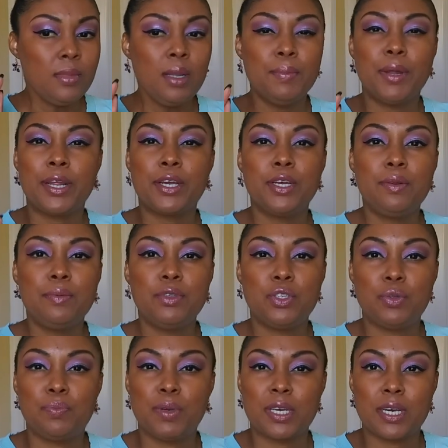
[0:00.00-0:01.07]
but I
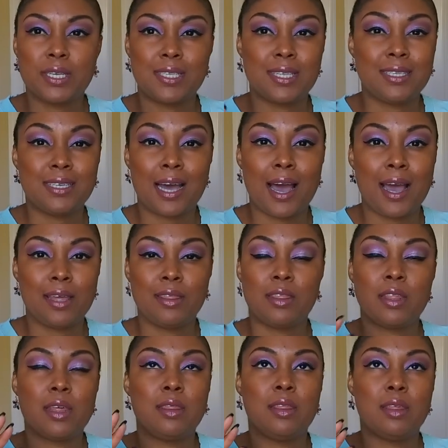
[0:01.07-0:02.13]
couldn't because the
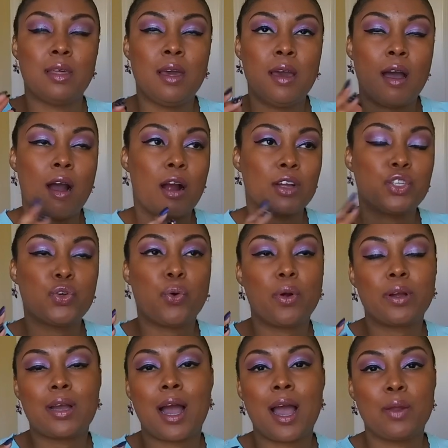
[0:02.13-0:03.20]
tide, our
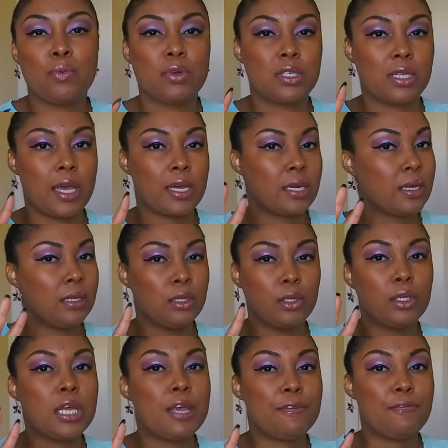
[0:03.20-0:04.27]
tour guide was like a
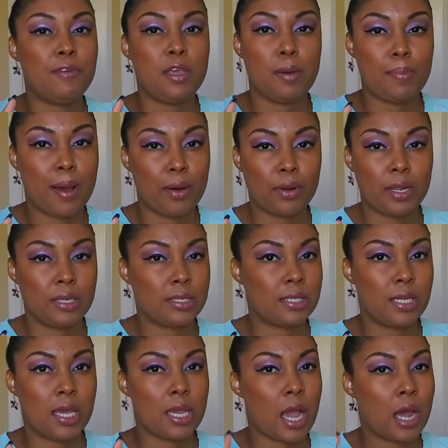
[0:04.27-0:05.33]
little iffy about it and
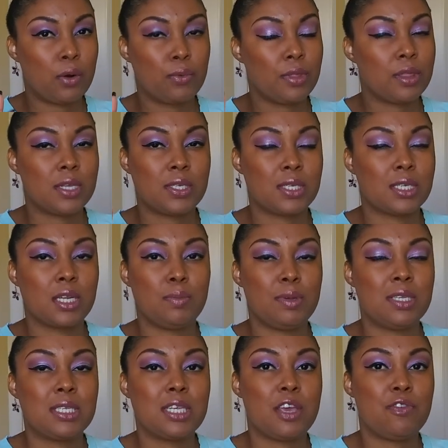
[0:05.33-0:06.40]
saying, I don't think this is going to
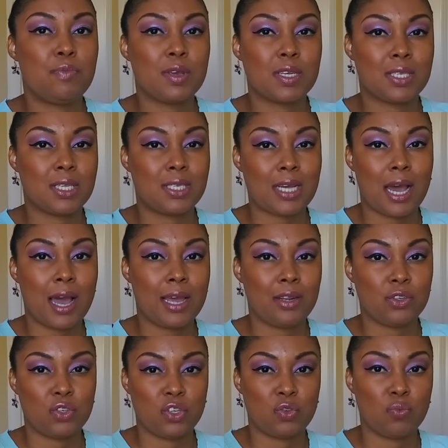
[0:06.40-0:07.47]
be safe because the
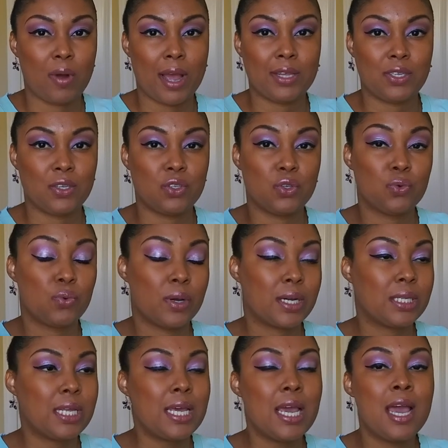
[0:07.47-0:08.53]
tide is just rising too
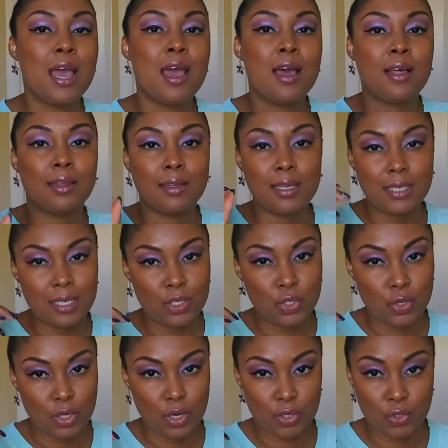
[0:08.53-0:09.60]
quickly. Listen
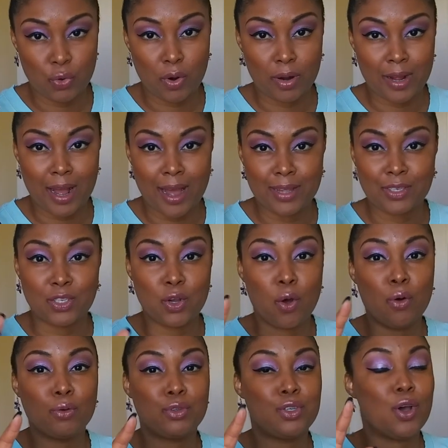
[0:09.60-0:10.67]
to your tour guides. Don't,